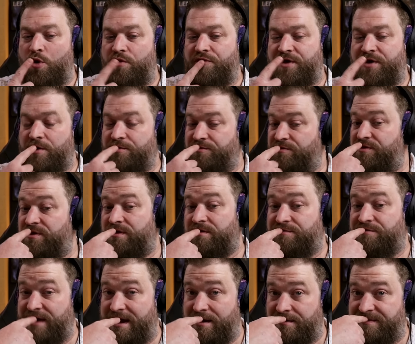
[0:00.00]
the the
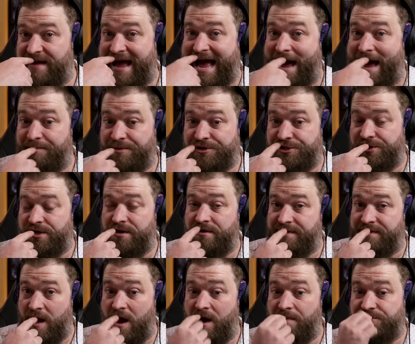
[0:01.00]
the, the aperture
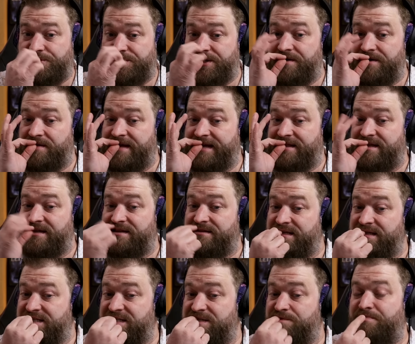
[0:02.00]
or the embouchure, like the
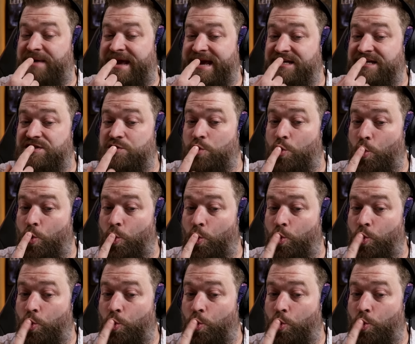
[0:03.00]
the space,